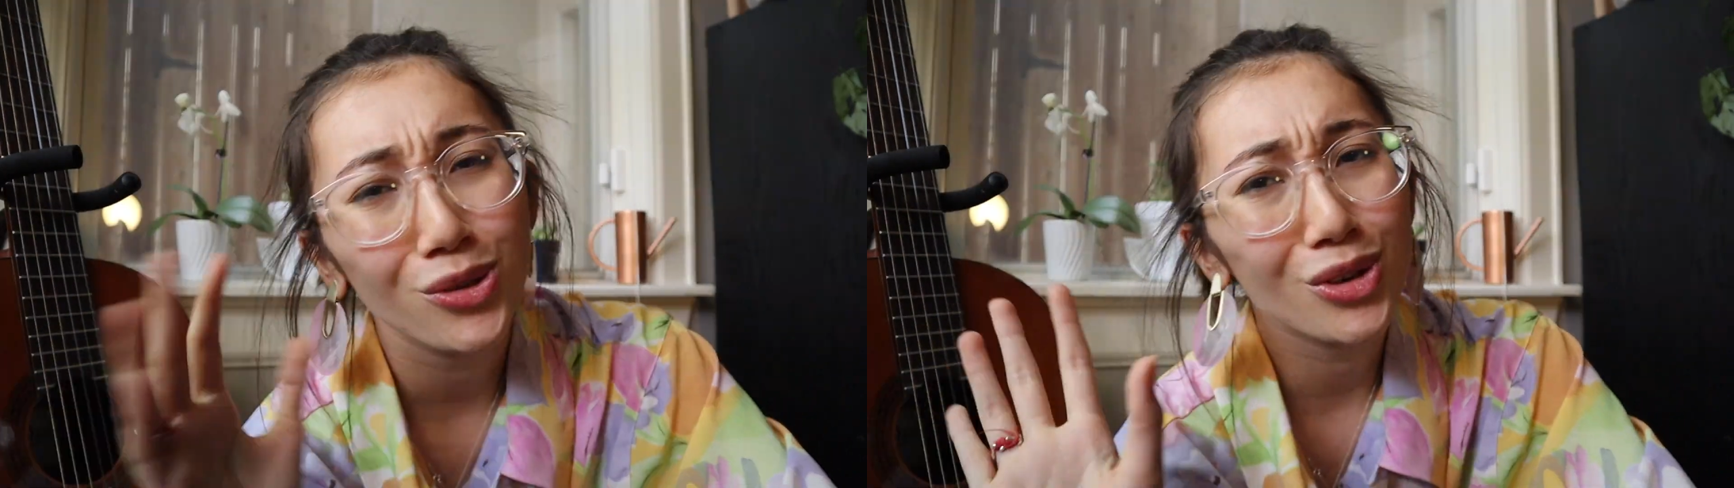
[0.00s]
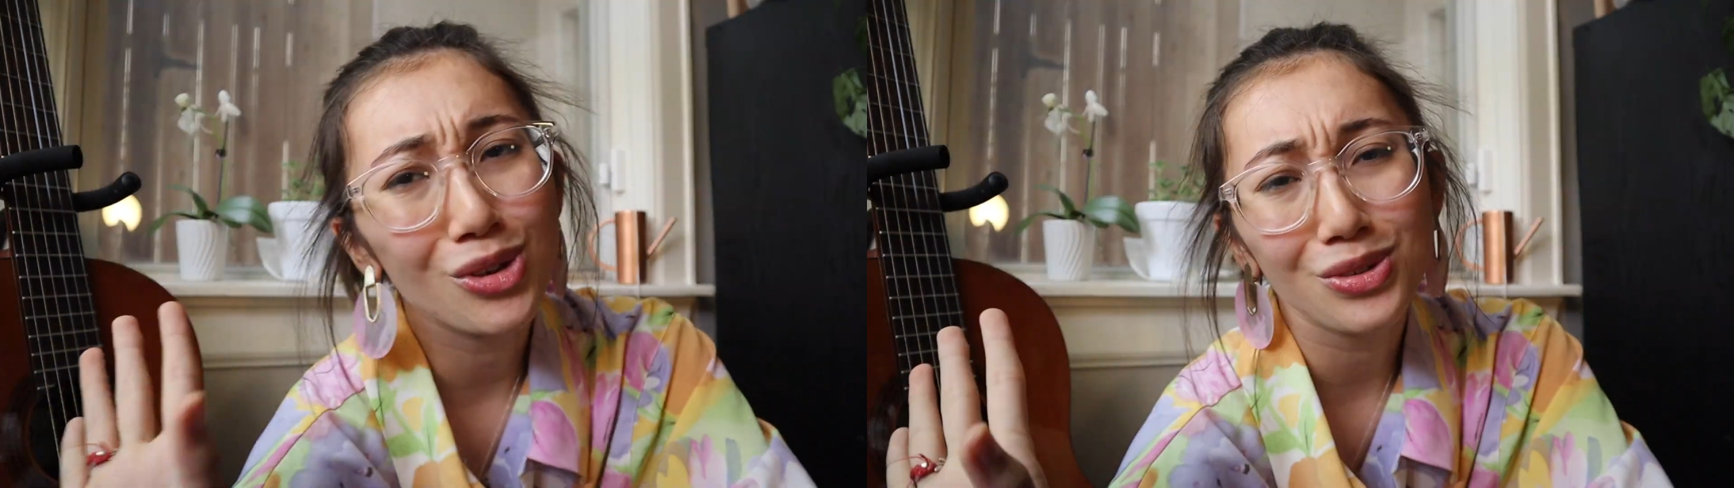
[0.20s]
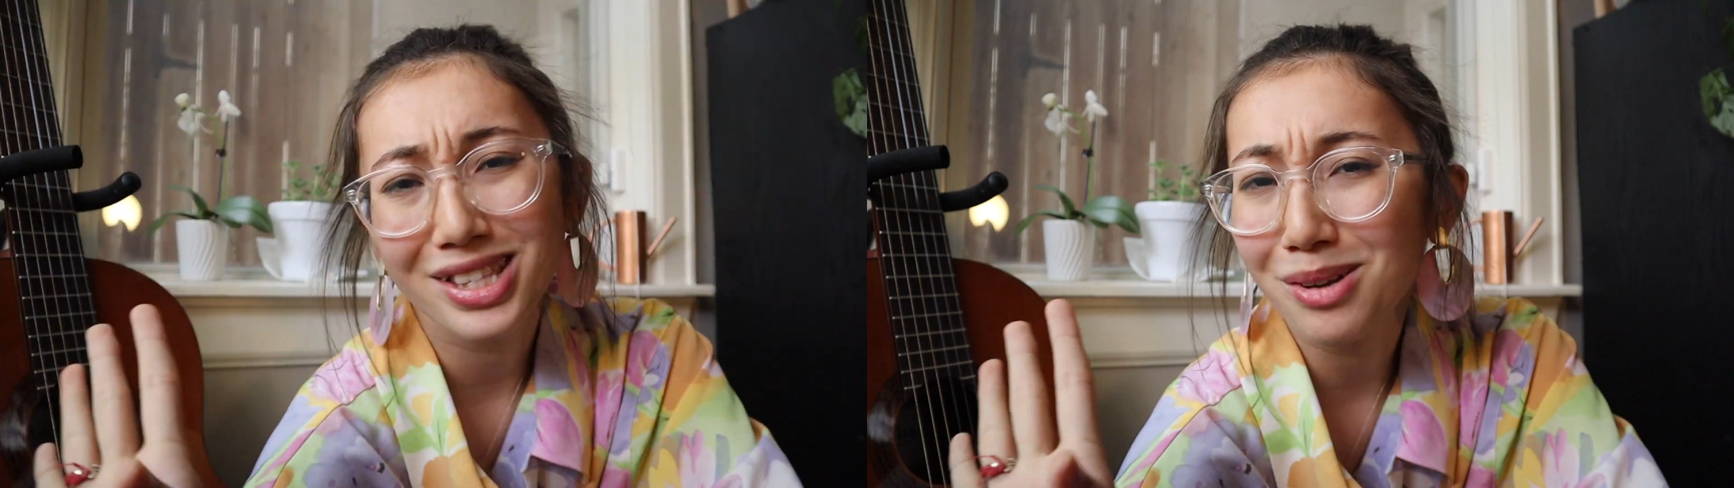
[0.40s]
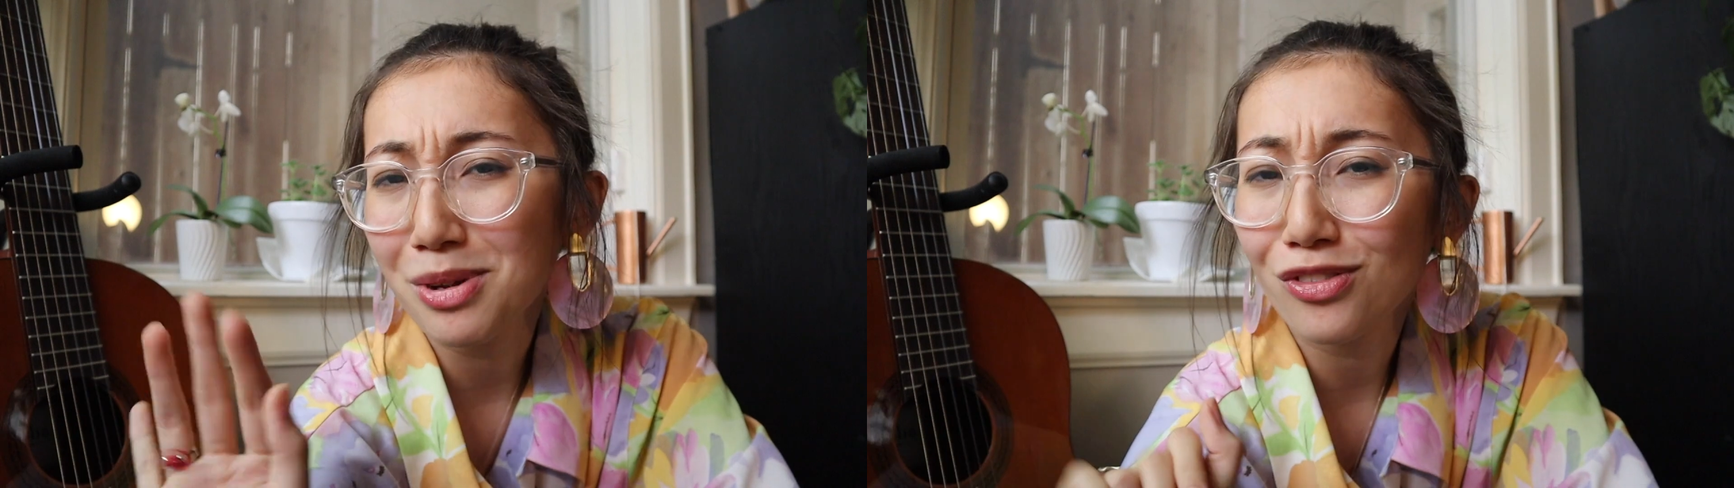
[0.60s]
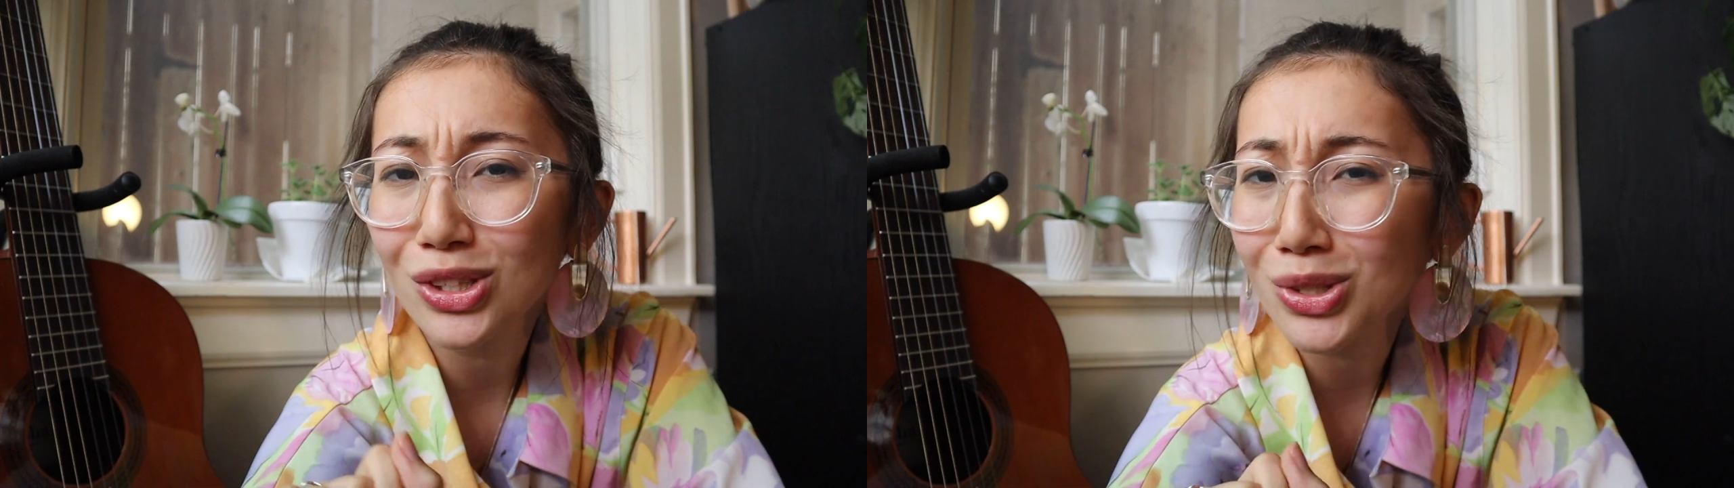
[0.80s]
You can use
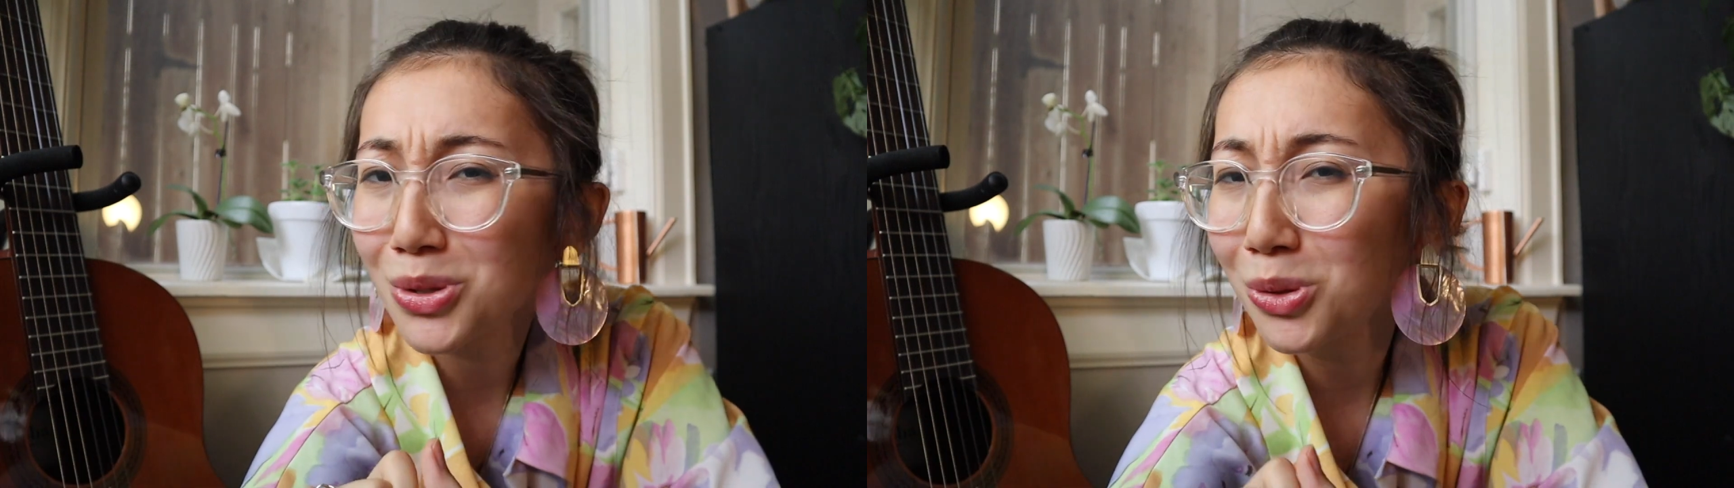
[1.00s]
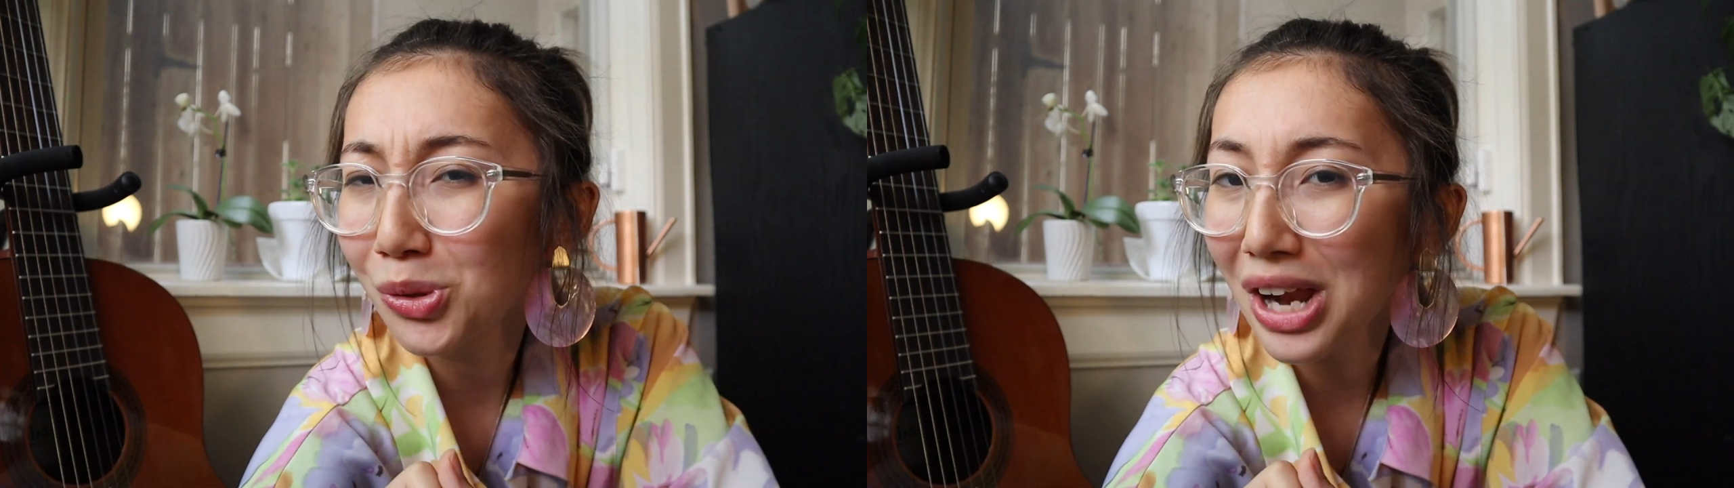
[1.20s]
them if it's a cool